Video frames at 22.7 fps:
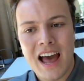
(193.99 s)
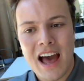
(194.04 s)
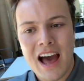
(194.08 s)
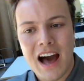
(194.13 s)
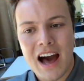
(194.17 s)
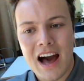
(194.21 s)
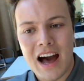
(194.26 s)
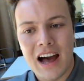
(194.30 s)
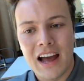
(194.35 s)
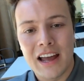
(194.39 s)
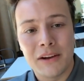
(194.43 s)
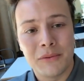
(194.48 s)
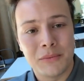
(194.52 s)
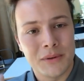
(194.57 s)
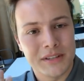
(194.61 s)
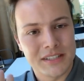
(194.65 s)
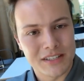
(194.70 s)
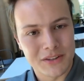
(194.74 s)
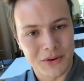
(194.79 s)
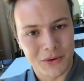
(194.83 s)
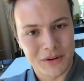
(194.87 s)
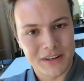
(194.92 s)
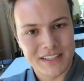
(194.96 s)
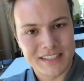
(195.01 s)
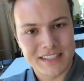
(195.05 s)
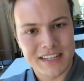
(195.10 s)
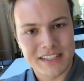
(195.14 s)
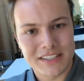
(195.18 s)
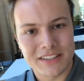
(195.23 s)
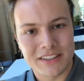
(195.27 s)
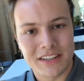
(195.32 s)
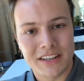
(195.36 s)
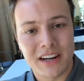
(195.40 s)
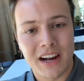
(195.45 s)
I was an
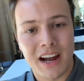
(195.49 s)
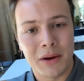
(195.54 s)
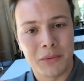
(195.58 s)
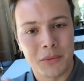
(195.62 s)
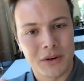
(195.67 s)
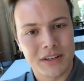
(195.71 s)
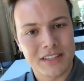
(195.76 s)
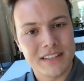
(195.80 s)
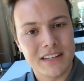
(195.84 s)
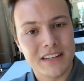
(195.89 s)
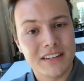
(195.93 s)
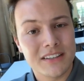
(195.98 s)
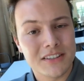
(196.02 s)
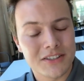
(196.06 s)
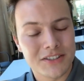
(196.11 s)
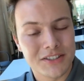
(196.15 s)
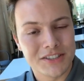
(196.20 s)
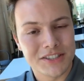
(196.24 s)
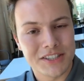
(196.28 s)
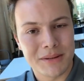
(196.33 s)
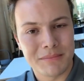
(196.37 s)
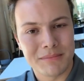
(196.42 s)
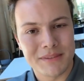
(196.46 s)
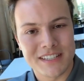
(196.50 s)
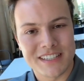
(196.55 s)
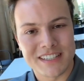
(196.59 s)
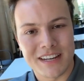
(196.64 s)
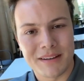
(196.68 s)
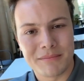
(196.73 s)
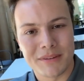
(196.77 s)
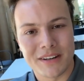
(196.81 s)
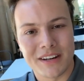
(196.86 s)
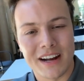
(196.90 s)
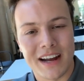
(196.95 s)
orientation leader, I worked an internship this
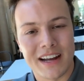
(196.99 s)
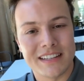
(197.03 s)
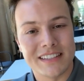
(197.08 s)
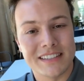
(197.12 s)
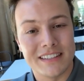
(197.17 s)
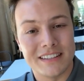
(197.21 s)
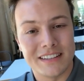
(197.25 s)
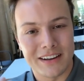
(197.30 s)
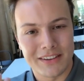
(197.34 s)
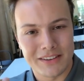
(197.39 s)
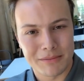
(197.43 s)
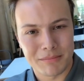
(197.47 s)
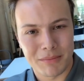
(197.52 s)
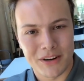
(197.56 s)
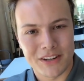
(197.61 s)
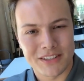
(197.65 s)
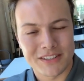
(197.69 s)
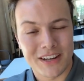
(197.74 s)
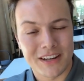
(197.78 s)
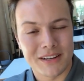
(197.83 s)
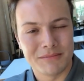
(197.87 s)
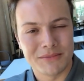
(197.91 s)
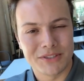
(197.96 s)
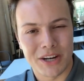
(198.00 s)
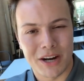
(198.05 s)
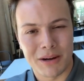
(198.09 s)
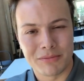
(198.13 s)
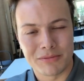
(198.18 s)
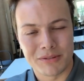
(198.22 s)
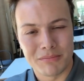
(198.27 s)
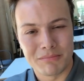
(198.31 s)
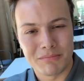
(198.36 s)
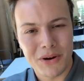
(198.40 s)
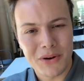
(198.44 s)
summer, I did another part time
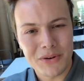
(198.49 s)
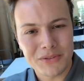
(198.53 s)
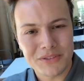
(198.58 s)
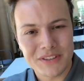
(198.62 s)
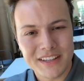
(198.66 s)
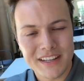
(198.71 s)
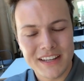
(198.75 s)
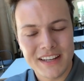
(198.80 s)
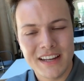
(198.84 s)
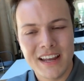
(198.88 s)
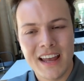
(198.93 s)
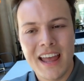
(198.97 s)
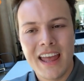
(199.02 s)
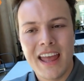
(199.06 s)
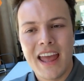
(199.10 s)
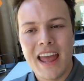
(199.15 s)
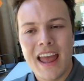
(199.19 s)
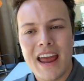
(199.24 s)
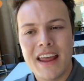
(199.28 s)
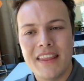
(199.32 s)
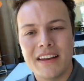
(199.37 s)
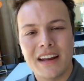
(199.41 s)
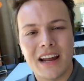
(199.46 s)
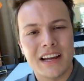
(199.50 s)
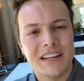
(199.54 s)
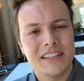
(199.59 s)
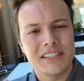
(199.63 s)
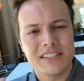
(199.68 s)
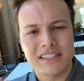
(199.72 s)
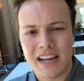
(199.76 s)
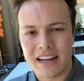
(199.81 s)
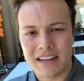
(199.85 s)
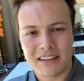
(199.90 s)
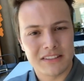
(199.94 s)
job remotely, and then I
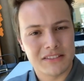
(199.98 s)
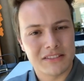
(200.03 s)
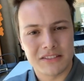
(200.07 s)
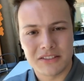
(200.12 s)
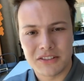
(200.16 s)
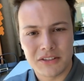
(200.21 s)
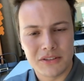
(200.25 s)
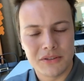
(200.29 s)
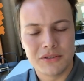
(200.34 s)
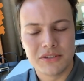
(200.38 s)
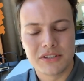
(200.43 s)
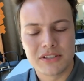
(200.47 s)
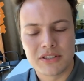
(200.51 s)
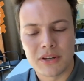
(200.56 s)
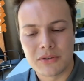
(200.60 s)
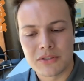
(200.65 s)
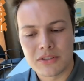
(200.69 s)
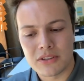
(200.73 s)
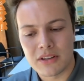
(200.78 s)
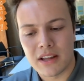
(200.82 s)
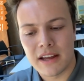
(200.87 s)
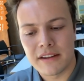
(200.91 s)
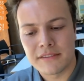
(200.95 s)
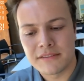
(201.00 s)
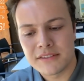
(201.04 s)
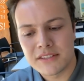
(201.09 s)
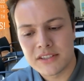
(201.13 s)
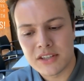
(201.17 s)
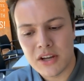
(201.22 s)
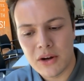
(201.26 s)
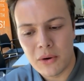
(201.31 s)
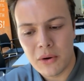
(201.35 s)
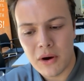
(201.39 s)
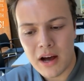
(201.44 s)
just had a huge social life.
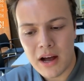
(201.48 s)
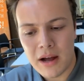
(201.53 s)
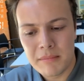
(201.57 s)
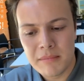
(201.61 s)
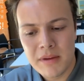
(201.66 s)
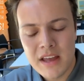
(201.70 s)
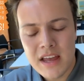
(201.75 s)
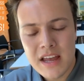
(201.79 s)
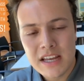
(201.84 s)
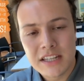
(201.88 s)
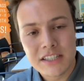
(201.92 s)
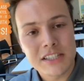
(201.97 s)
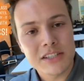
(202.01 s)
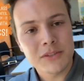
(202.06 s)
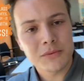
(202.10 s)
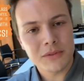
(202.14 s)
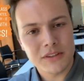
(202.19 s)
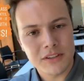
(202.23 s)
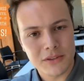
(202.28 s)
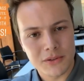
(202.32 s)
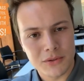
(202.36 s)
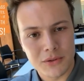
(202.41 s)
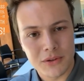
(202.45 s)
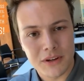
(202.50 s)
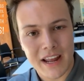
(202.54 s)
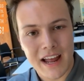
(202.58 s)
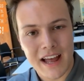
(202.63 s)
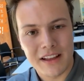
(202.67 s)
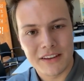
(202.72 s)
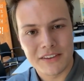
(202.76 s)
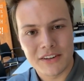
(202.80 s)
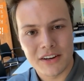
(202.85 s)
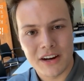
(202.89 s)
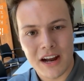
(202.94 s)
So um, just with the Google
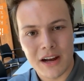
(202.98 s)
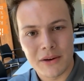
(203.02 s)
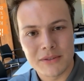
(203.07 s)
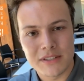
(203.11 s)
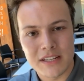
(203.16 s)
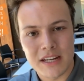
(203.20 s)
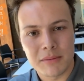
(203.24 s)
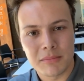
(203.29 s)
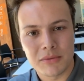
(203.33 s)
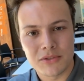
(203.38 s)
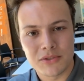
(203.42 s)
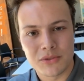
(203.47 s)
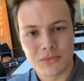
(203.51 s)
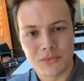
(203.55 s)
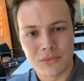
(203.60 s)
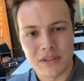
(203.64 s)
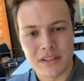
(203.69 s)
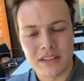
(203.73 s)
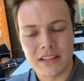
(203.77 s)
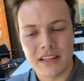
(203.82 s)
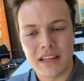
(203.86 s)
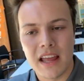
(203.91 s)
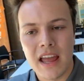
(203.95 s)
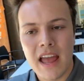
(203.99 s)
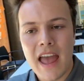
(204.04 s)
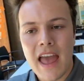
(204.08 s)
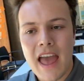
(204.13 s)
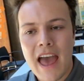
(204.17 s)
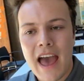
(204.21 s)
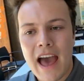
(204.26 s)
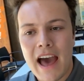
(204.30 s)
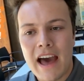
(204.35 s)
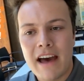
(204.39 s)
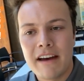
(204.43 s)
Calendar, I was able to really
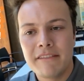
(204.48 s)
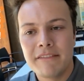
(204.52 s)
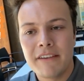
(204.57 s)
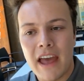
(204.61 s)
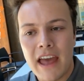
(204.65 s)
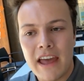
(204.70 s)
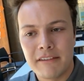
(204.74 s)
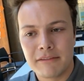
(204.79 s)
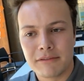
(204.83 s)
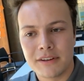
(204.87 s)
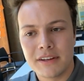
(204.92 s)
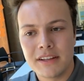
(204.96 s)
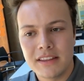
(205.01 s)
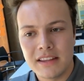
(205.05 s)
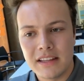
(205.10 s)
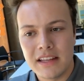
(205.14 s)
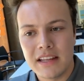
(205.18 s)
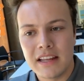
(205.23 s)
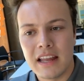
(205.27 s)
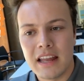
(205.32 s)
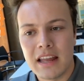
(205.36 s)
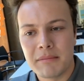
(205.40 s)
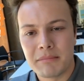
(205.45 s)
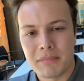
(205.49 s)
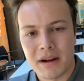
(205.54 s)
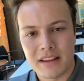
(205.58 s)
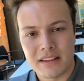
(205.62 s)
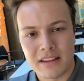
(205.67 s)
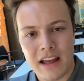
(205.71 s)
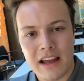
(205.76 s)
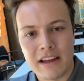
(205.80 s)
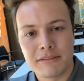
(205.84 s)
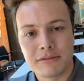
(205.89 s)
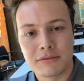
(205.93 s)
have everything in my
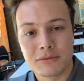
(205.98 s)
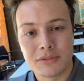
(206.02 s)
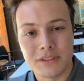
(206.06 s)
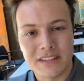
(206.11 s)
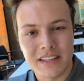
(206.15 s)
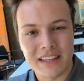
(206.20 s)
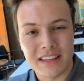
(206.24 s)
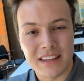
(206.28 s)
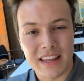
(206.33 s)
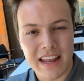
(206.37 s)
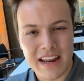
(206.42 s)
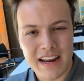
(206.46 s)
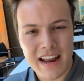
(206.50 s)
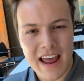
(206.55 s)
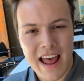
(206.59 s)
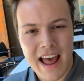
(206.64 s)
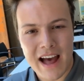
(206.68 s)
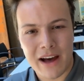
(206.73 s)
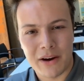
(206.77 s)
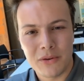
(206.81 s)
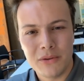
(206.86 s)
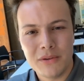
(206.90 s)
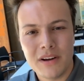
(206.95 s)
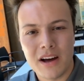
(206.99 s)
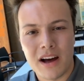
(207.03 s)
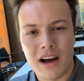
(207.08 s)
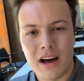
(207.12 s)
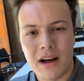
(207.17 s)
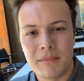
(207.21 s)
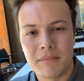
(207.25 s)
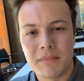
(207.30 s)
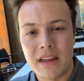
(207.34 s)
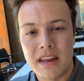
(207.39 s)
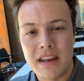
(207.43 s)
life really laid out
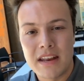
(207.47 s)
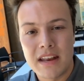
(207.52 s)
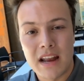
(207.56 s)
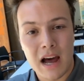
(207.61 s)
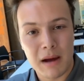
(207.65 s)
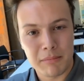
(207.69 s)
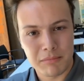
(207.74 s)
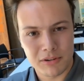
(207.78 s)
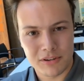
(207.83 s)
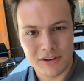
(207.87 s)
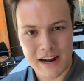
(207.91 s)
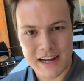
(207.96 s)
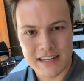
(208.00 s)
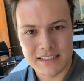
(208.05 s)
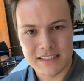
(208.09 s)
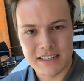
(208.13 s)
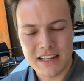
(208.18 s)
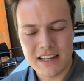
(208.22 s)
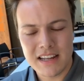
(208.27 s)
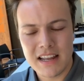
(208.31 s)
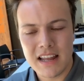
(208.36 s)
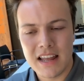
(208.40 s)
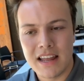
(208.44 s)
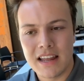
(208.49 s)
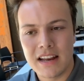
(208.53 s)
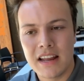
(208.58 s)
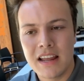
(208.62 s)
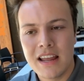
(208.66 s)
um, and not procrastinate. And